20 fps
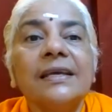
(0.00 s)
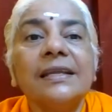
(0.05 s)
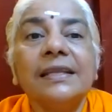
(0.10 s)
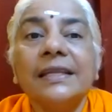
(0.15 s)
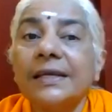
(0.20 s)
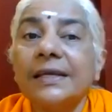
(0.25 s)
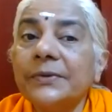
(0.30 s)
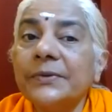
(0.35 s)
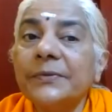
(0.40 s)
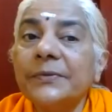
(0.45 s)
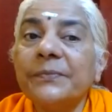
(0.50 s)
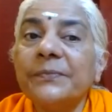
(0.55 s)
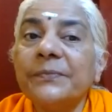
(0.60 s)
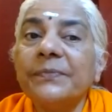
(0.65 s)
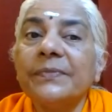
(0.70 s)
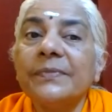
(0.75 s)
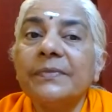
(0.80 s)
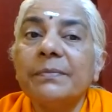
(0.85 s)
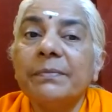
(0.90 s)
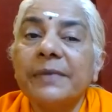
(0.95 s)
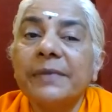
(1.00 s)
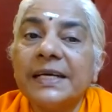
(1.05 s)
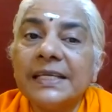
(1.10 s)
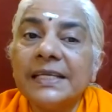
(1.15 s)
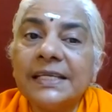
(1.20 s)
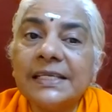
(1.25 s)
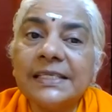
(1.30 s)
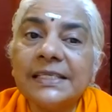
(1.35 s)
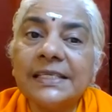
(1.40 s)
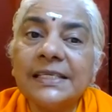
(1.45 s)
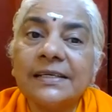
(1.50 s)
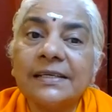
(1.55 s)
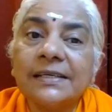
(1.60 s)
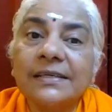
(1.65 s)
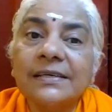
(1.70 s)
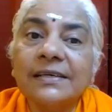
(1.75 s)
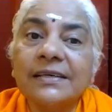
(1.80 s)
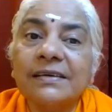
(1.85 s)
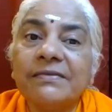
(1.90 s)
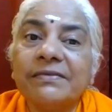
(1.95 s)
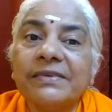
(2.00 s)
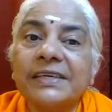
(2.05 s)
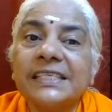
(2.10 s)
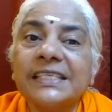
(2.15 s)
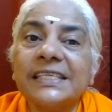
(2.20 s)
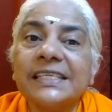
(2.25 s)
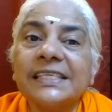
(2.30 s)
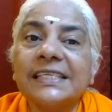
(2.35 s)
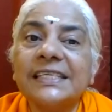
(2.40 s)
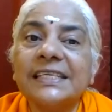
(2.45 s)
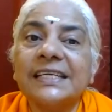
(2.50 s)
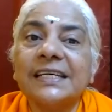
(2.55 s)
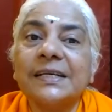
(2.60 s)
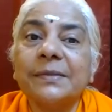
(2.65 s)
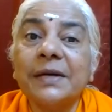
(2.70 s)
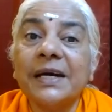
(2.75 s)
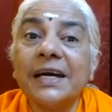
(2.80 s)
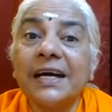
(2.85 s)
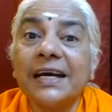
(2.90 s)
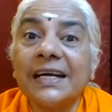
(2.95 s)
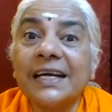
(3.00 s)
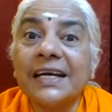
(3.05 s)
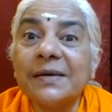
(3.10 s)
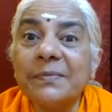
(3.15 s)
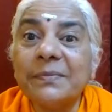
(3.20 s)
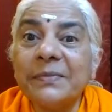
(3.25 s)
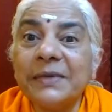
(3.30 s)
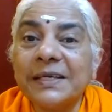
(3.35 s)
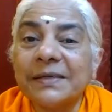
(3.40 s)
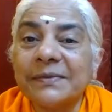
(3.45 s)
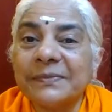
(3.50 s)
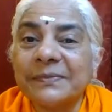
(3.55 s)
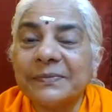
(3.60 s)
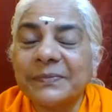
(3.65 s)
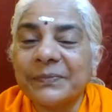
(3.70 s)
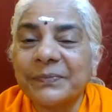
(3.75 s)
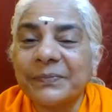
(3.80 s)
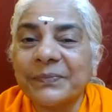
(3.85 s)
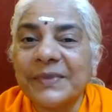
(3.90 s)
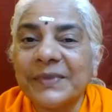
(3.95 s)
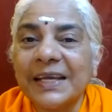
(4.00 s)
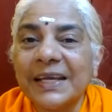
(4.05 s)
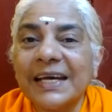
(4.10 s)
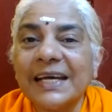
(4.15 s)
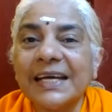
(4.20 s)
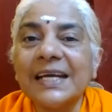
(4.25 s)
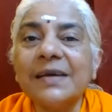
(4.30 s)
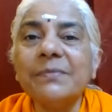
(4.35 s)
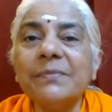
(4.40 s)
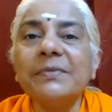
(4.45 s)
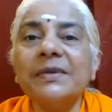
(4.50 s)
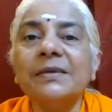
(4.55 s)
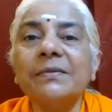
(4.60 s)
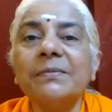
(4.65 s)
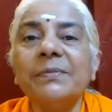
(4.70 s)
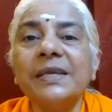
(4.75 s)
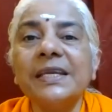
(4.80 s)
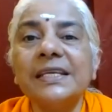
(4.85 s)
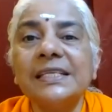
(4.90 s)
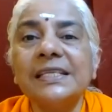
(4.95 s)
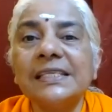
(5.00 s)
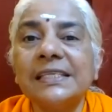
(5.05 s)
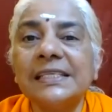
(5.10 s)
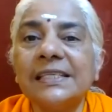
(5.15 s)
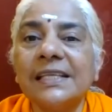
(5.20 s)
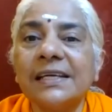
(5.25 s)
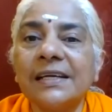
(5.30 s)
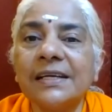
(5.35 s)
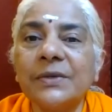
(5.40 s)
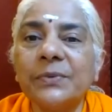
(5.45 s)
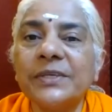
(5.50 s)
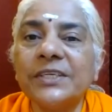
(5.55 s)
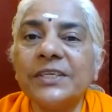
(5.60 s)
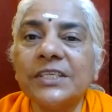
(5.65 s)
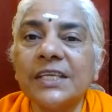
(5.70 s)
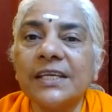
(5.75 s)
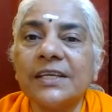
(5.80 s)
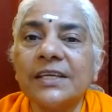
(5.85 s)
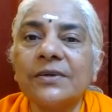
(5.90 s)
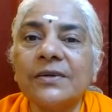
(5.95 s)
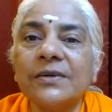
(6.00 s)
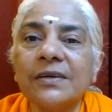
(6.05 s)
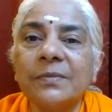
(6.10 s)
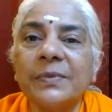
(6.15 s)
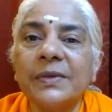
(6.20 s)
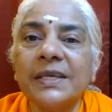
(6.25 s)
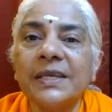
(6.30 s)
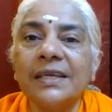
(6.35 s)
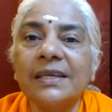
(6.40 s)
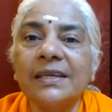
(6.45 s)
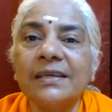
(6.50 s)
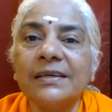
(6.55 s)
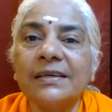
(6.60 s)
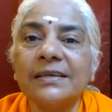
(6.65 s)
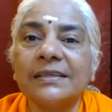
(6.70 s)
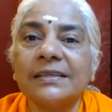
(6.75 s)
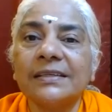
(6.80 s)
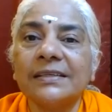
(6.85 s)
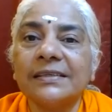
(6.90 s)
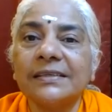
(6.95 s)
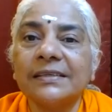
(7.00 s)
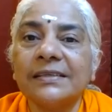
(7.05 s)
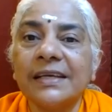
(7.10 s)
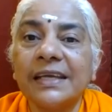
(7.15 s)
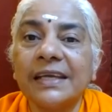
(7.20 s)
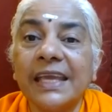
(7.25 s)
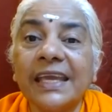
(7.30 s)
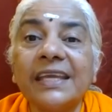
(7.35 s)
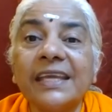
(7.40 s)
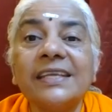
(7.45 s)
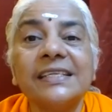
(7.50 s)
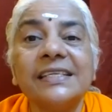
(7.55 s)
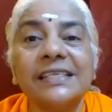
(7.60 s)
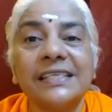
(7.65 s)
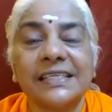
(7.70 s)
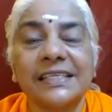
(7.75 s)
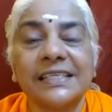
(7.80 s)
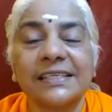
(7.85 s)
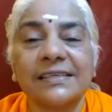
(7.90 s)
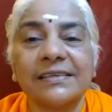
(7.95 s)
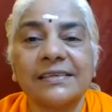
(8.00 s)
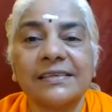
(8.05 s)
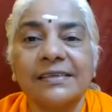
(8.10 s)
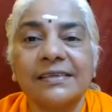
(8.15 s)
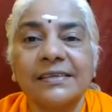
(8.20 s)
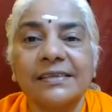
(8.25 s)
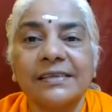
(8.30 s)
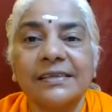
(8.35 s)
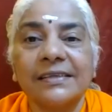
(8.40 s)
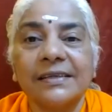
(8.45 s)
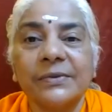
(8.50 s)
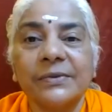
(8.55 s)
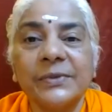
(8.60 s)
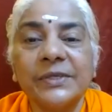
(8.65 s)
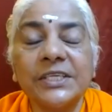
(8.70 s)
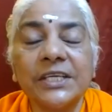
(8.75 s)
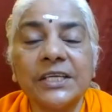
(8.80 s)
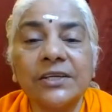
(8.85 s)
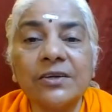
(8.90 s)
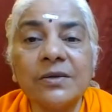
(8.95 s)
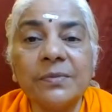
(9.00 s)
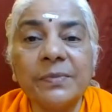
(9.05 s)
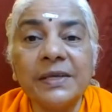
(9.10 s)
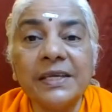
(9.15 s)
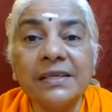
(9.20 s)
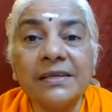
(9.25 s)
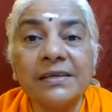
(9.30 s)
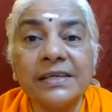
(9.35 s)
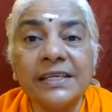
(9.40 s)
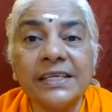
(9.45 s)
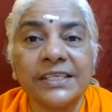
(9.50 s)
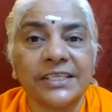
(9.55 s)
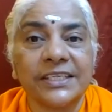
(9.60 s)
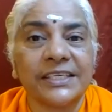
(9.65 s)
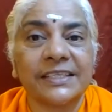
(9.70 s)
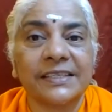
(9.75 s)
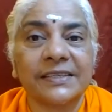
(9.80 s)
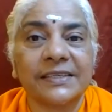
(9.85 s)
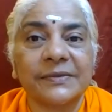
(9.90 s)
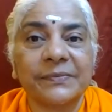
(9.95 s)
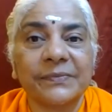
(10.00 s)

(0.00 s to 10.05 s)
Now, manasa vachasam agamyam. Agamyam means that which cannot be uh, gained, which cannot be reached.